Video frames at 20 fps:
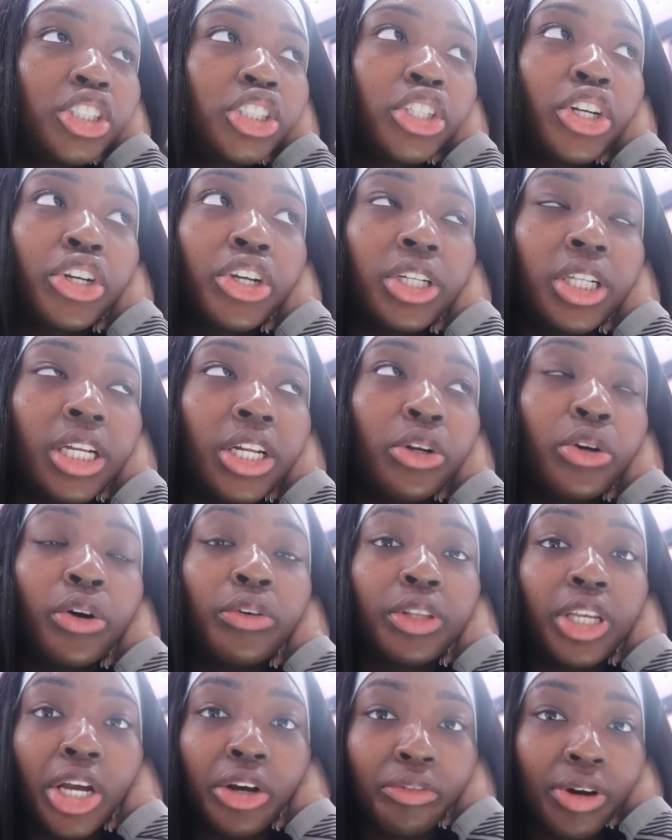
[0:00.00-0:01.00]
circulating or
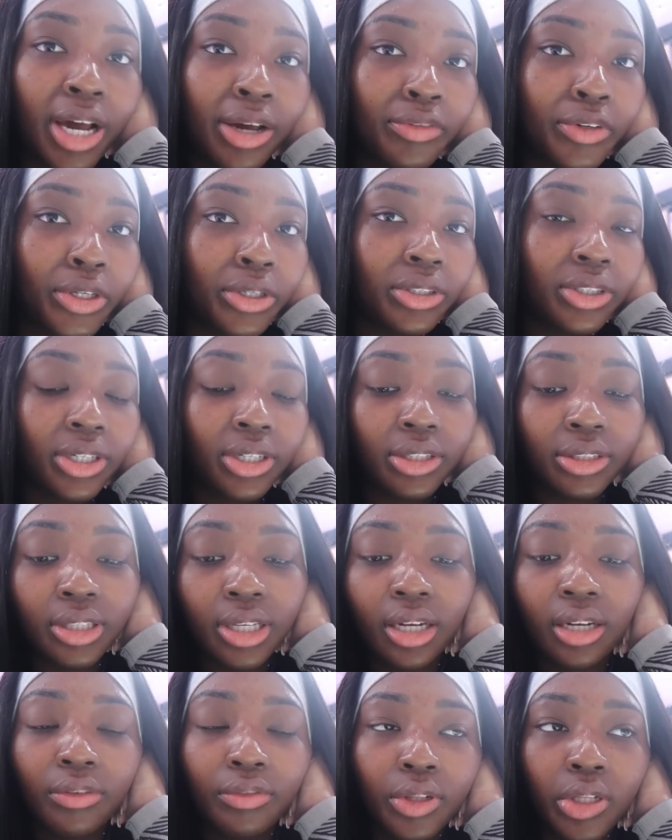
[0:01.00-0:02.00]
if they arrive earlier
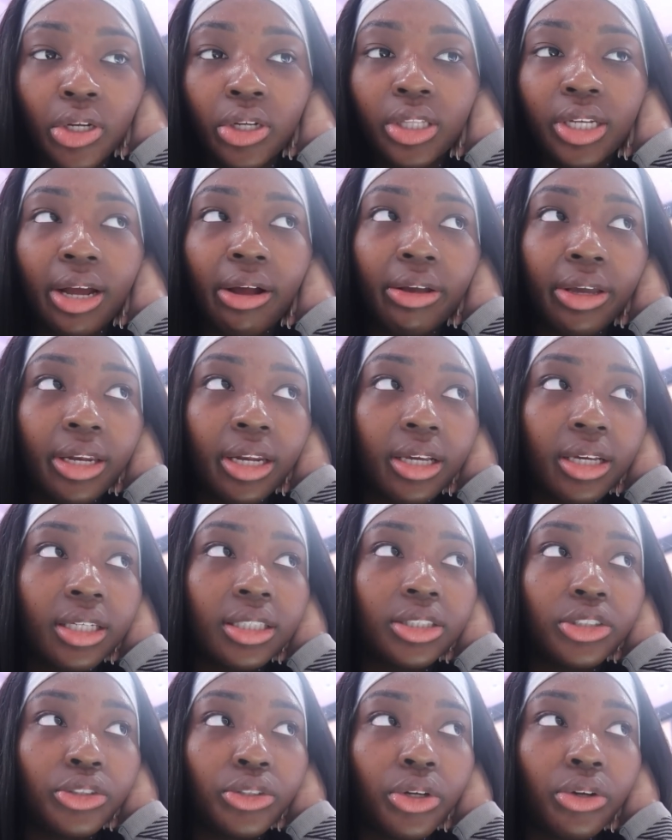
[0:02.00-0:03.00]
then clearly i'll get it
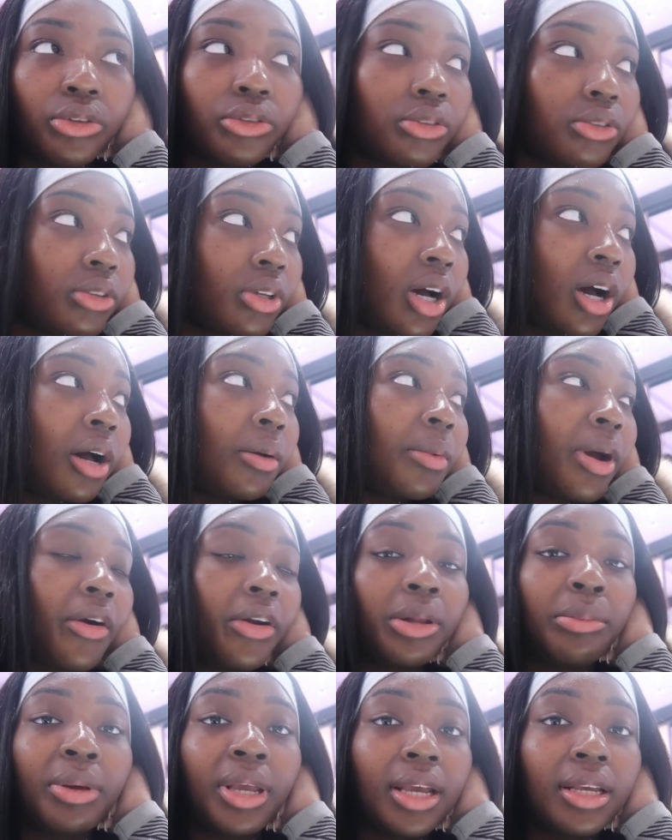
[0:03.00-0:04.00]
because you know um, i
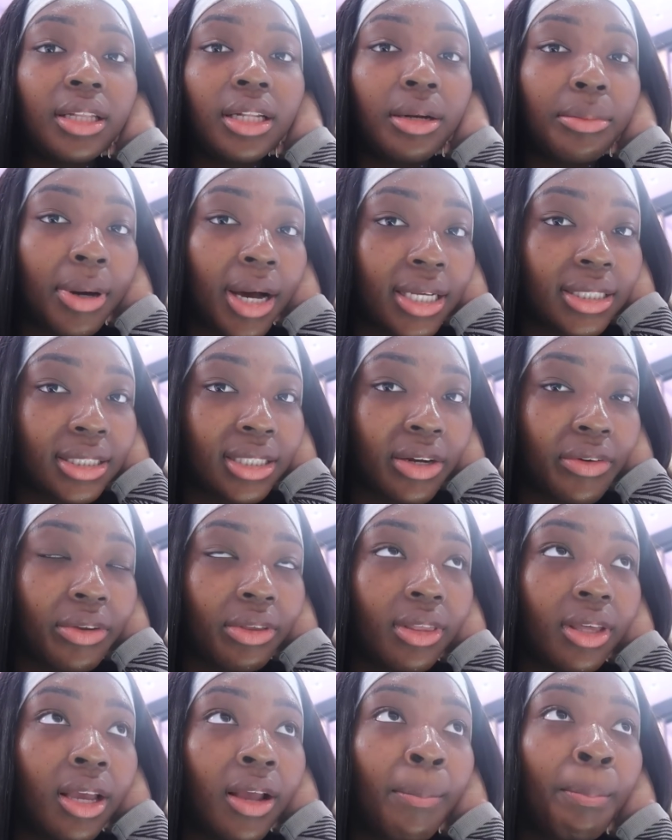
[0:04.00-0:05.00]
already paid the deposit and
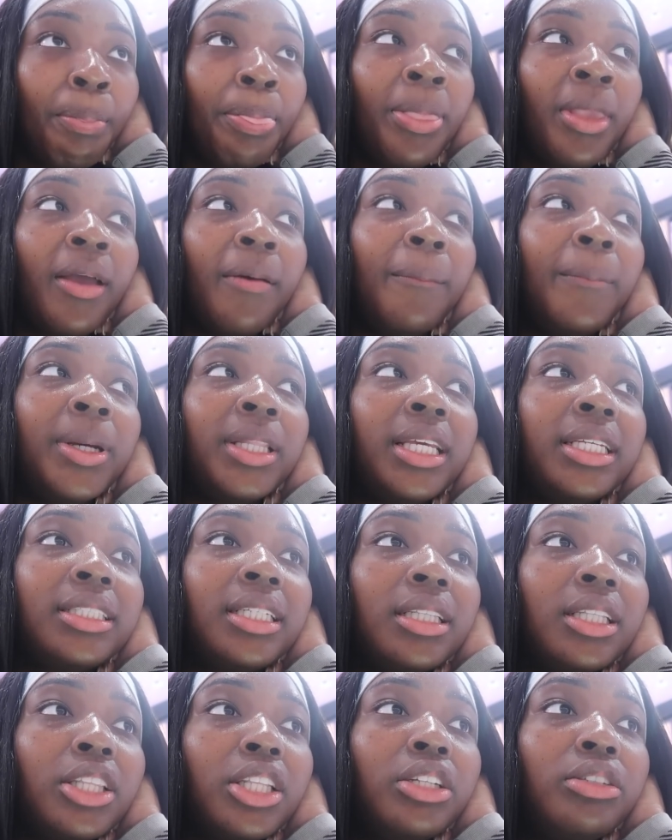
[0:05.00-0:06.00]
everything but they
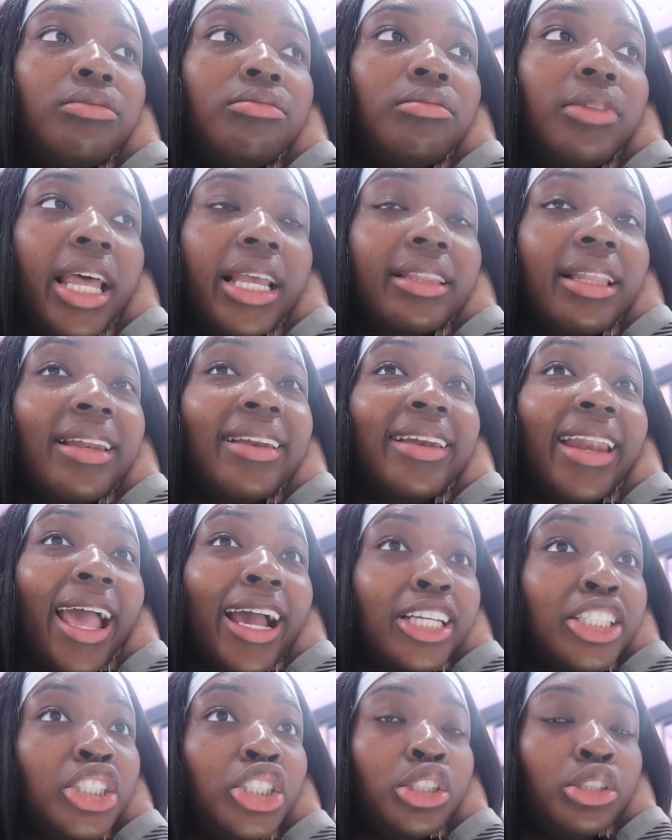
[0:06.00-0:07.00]
said that the, like the
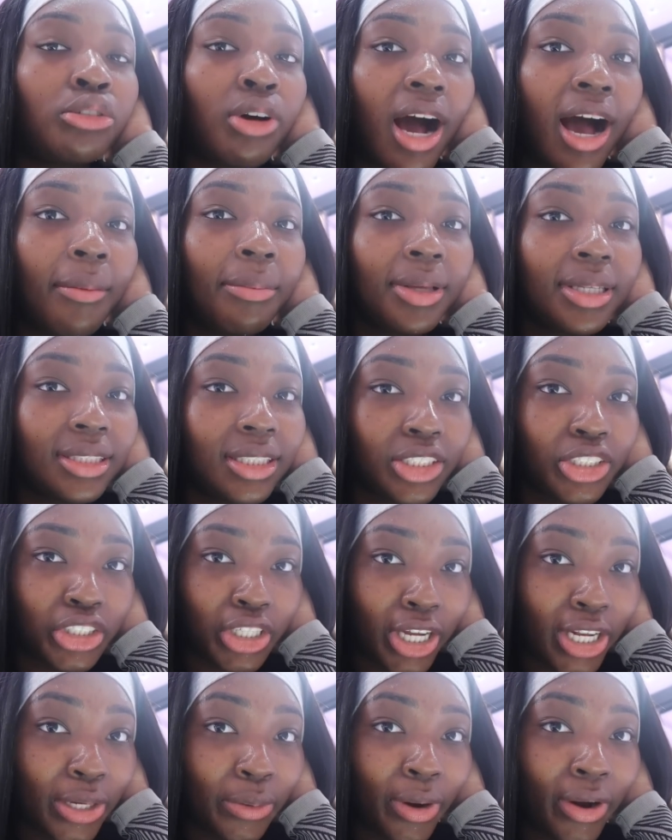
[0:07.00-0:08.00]
next drop is in
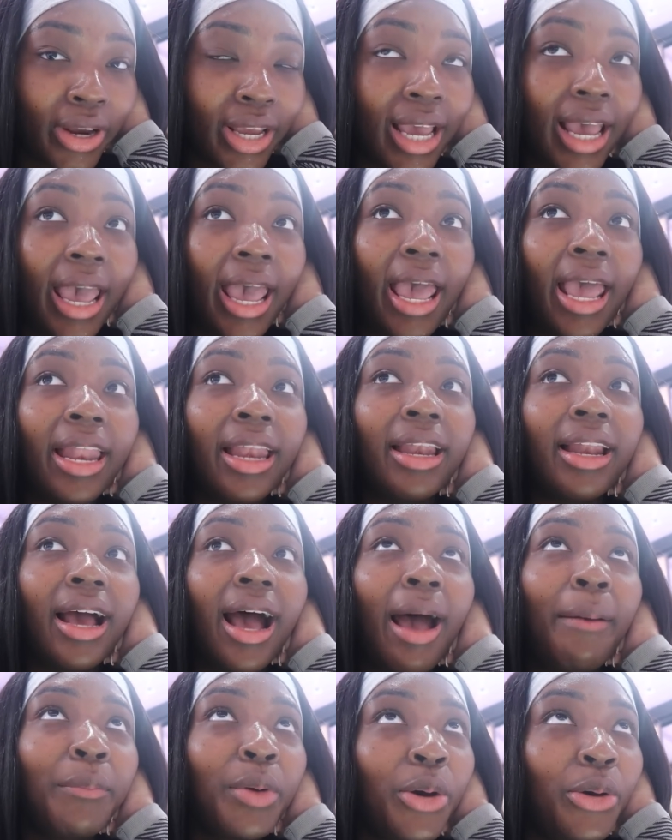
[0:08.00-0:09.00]
january and
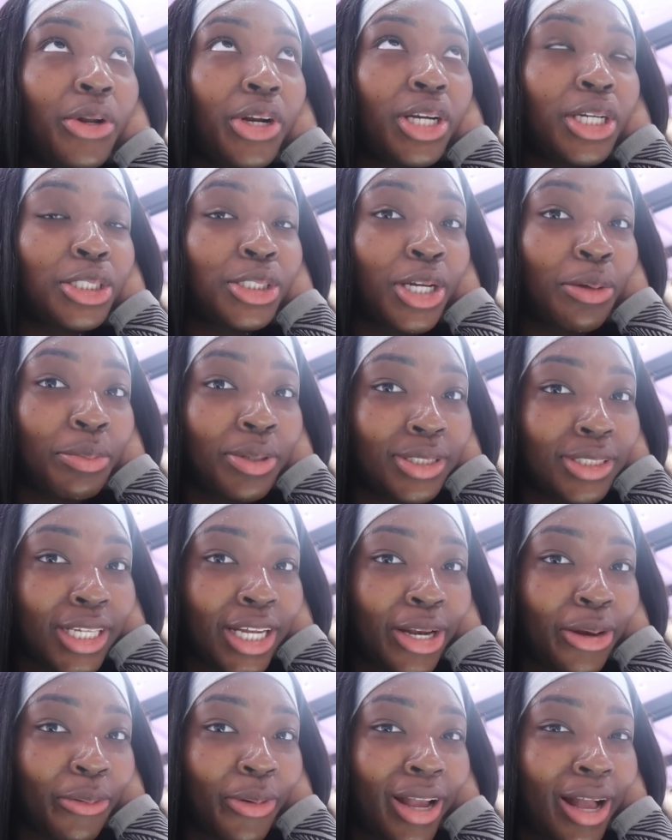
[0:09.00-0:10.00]
i'm going on a trip in
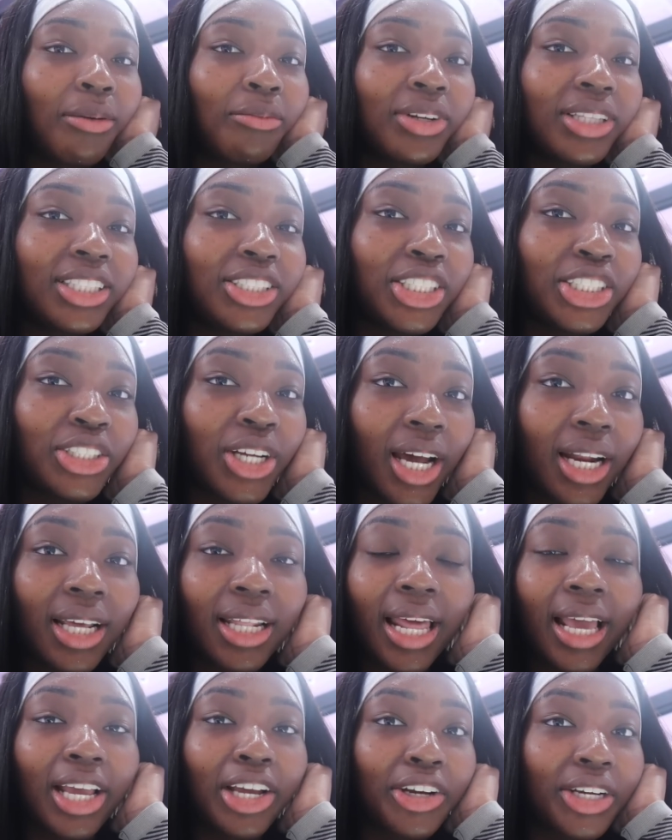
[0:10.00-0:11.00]
january i'm really just trying
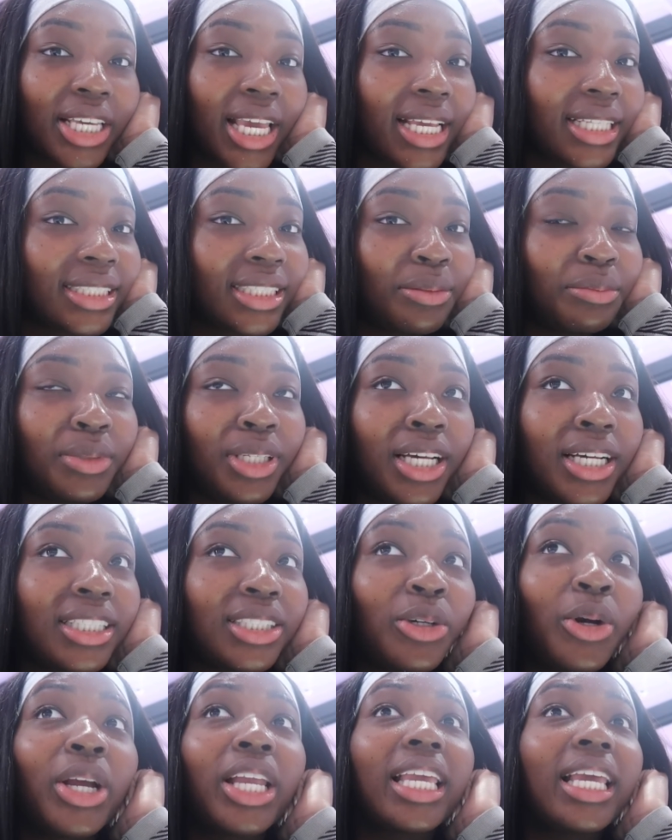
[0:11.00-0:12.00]
to like create some
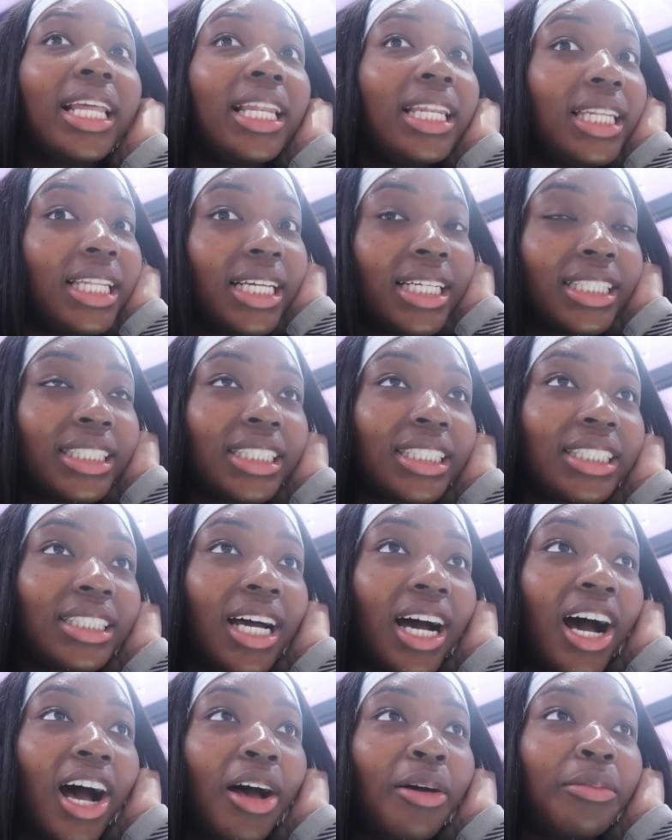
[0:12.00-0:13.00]
looks or get looks
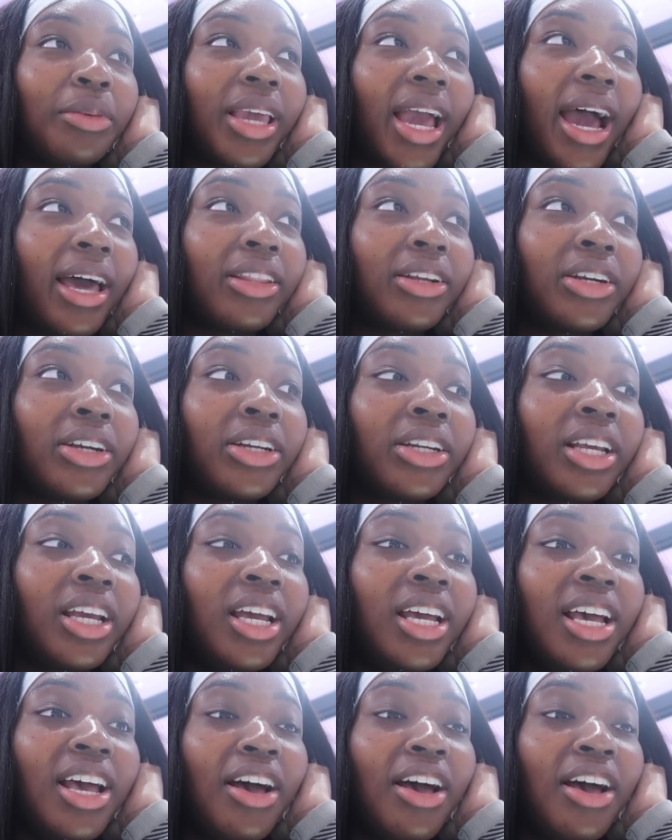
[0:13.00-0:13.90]
um, gathered